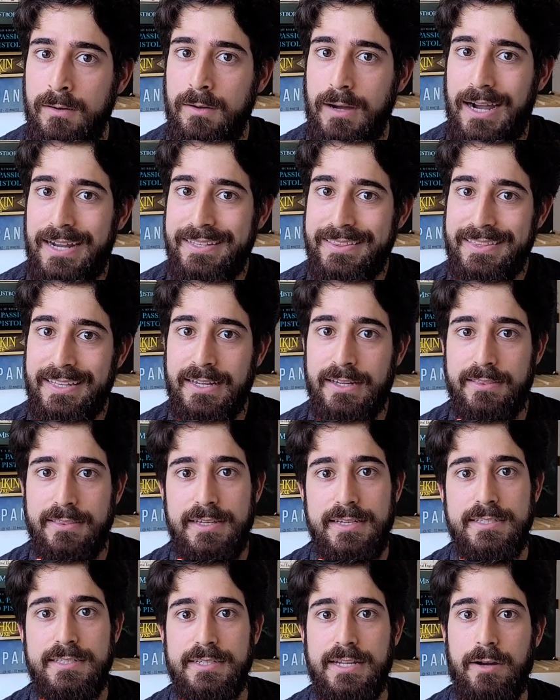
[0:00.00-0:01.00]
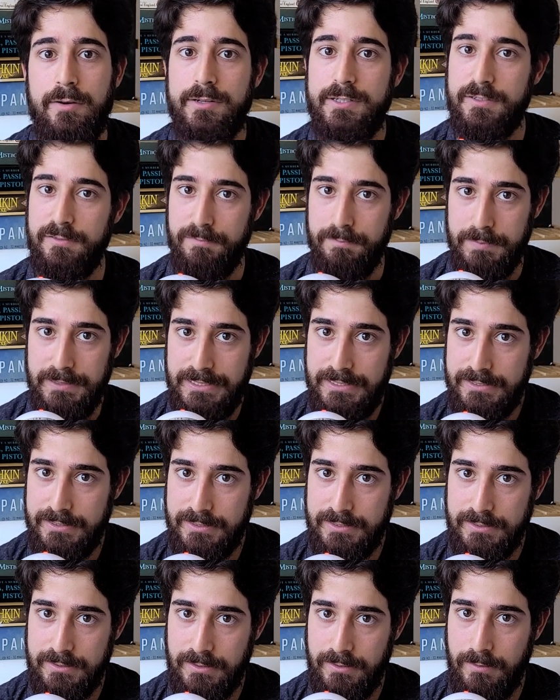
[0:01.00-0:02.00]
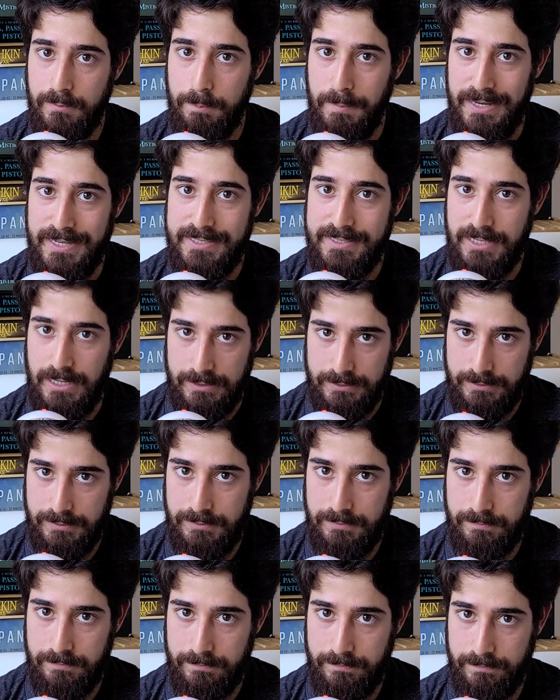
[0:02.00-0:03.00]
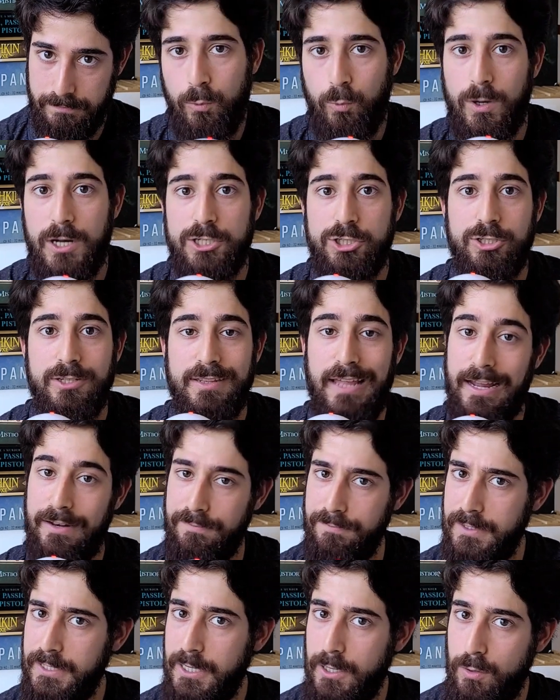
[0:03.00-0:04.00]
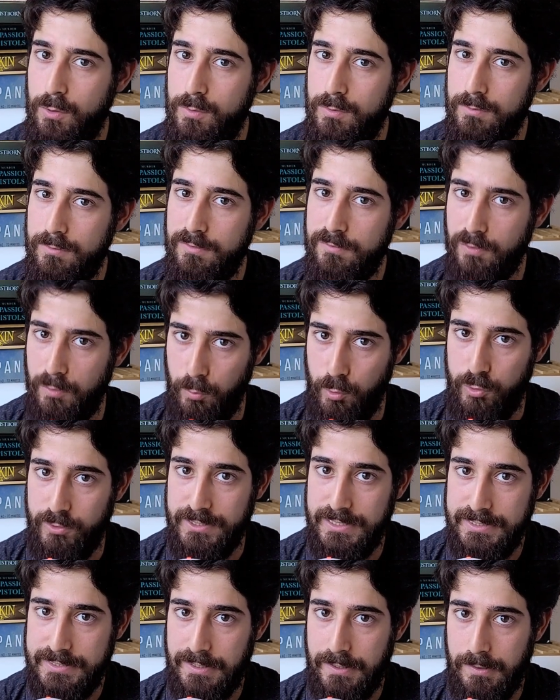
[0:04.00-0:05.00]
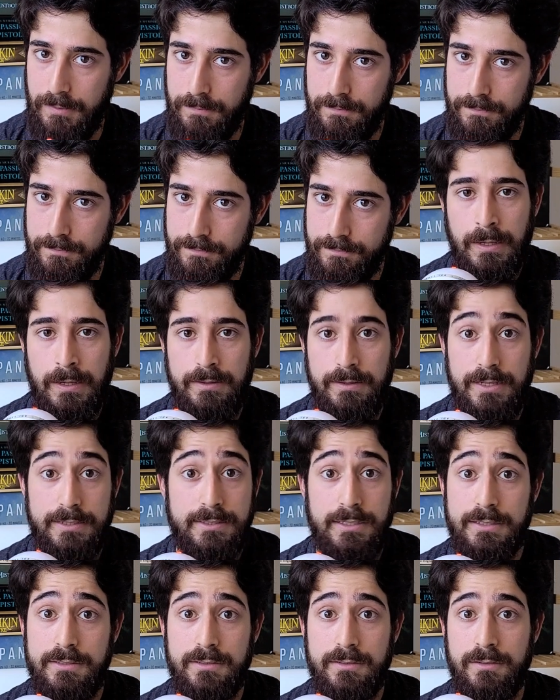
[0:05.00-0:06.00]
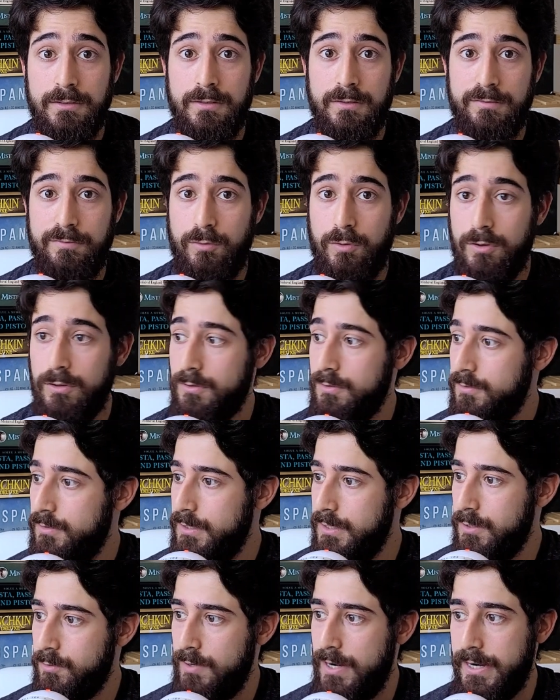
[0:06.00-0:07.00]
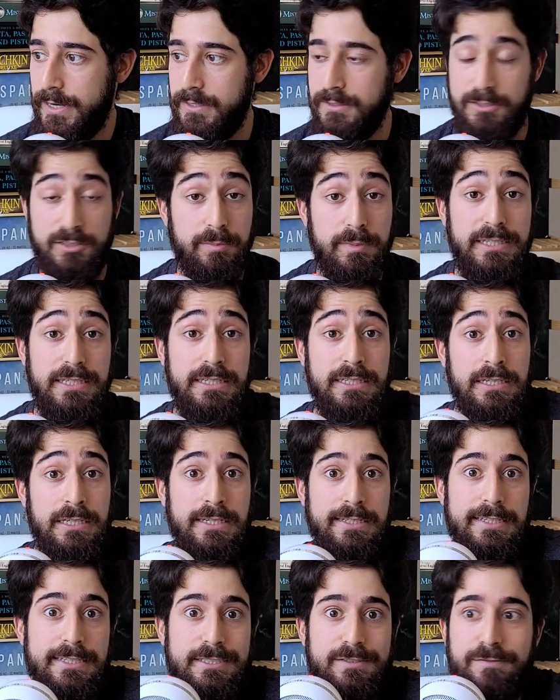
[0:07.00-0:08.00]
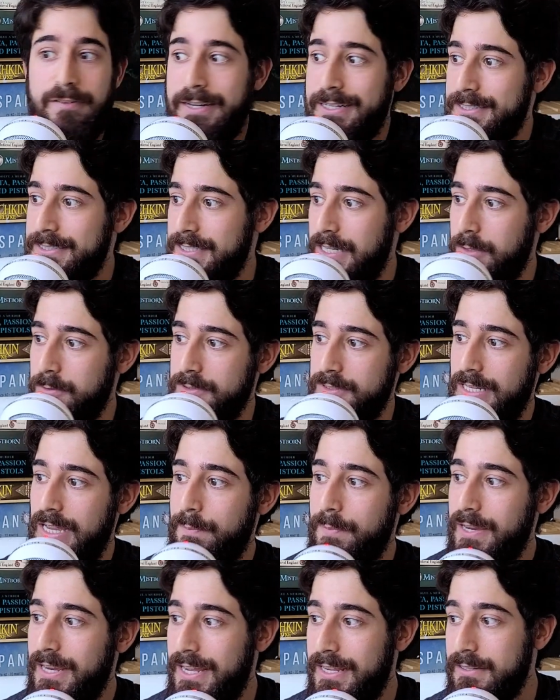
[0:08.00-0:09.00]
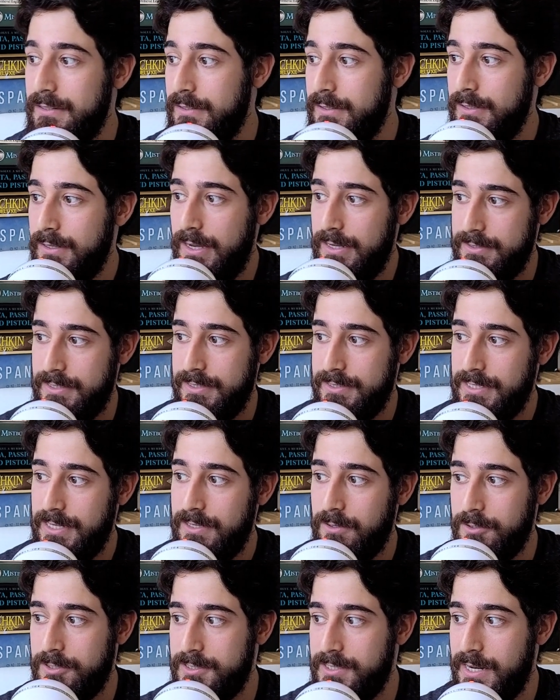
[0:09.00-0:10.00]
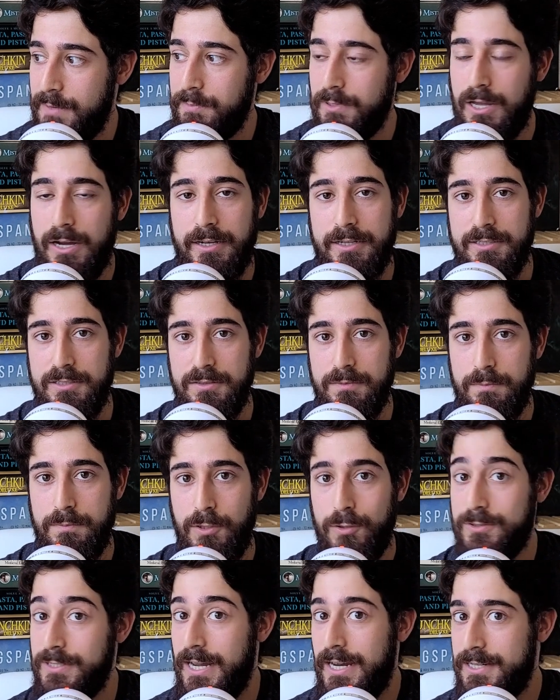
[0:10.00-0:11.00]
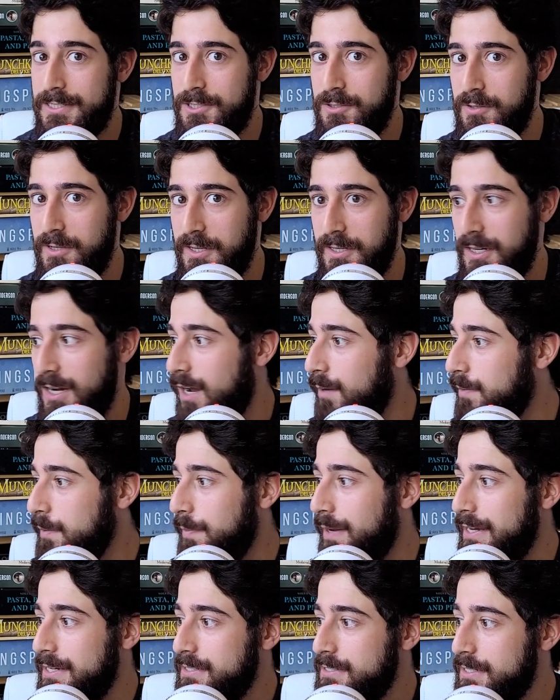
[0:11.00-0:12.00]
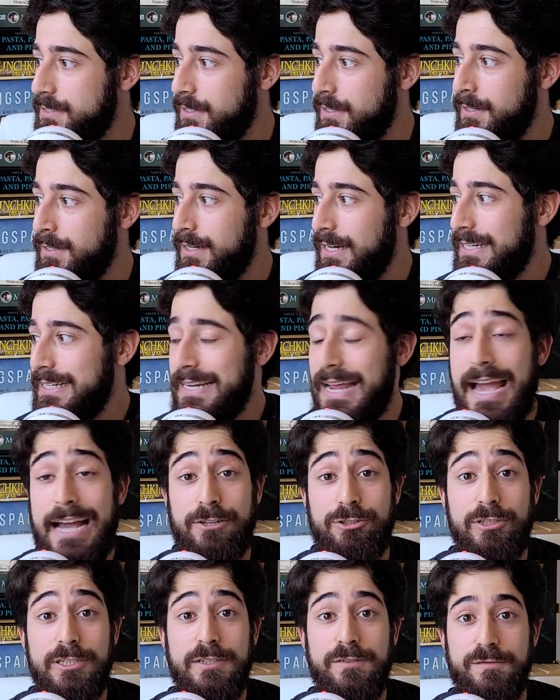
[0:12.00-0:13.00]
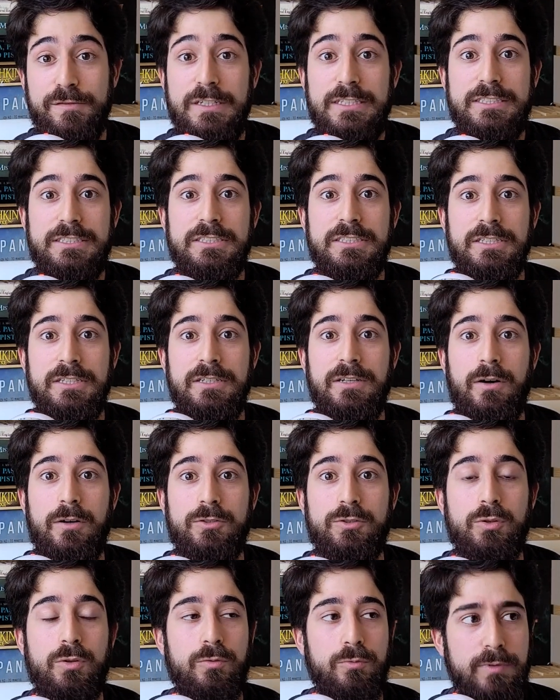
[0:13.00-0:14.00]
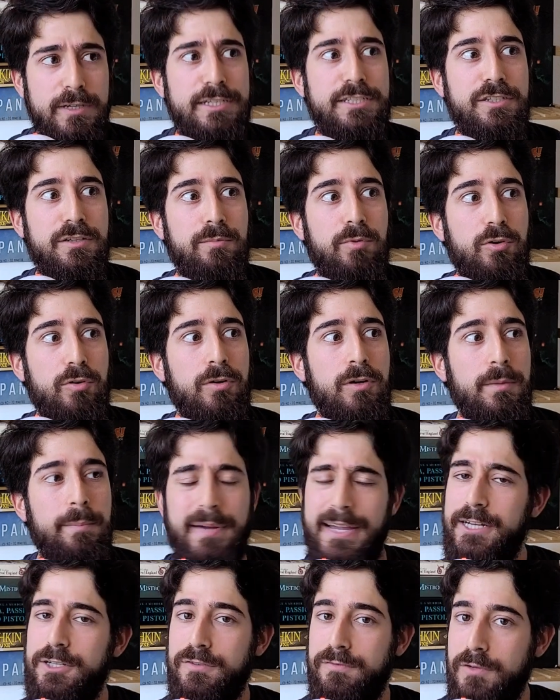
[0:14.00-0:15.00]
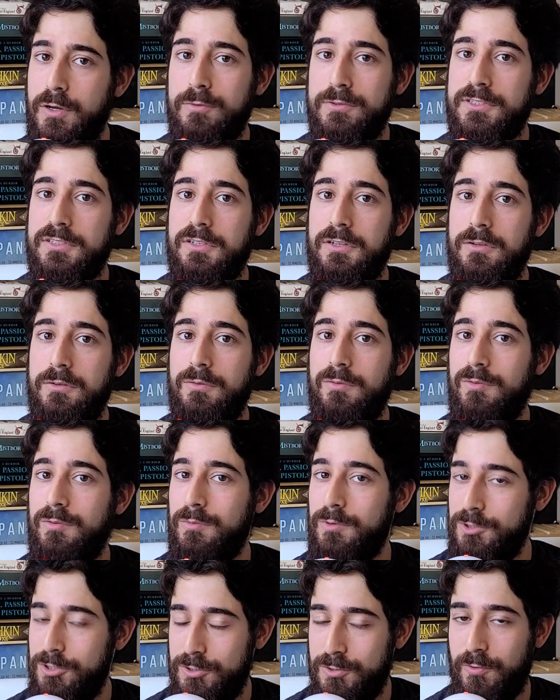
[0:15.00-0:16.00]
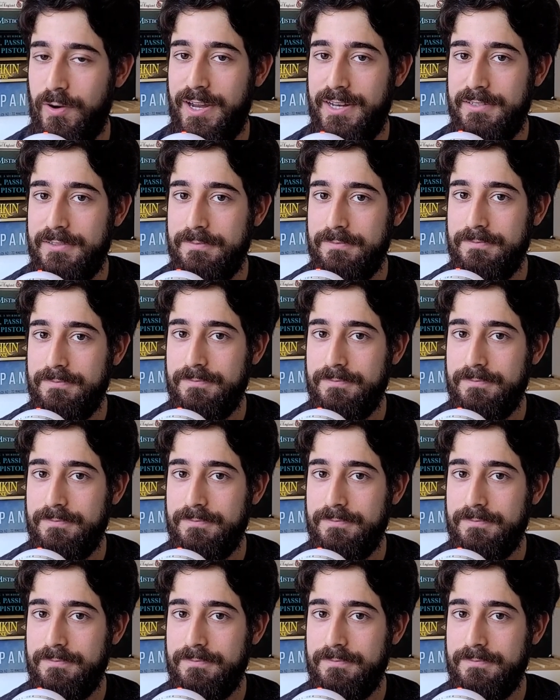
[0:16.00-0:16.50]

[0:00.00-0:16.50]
I think these narrative beats make sense. Watch that video for more detail. That's it for the Kraken. To me, this fight sounds epic, and as I said, our stat block is pure text, so you can copy paste it, and it actually fits onto a reasonable page of notes, which is great.